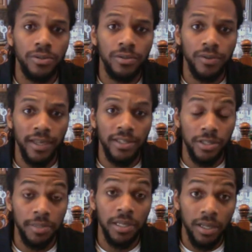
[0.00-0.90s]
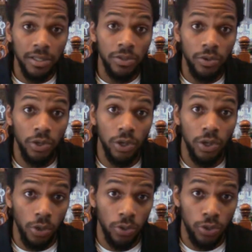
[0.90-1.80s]
right, just because you
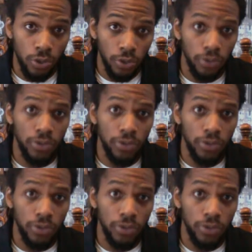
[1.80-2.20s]
go to